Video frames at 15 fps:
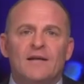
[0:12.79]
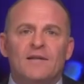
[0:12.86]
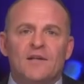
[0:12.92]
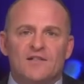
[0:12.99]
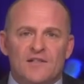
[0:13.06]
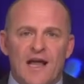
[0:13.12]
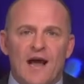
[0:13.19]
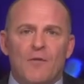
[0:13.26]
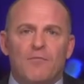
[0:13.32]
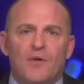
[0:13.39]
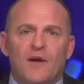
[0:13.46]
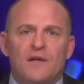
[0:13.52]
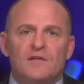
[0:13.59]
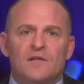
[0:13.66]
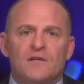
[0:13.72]
This now
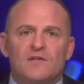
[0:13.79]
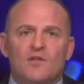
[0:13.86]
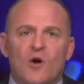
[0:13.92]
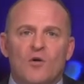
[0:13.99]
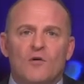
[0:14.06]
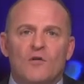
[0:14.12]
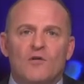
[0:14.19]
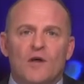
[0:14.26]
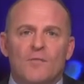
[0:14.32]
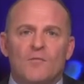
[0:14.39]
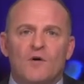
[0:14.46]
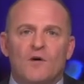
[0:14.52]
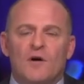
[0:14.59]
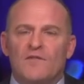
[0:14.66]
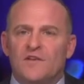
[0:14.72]
brings his total
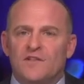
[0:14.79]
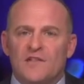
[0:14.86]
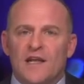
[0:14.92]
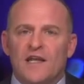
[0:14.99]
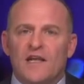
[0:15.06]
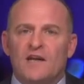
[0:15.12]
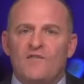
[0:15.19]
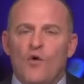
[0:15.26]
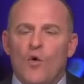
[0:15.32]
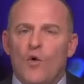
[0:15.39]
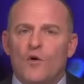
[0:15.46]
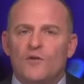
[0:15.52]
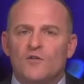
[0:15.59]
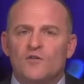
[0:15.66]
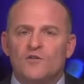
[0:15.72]
number of executive
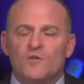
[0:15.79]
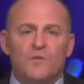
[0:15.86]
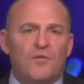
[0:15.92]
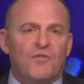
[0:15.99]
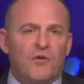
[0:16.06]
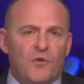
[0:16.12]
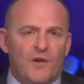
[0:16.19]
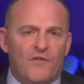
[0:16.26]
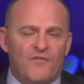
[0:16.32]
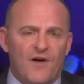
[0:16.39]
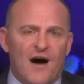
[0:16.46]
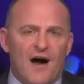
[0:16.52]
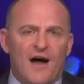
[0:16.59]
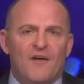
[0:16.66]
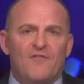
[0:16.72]
orders to
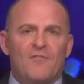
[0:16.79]
35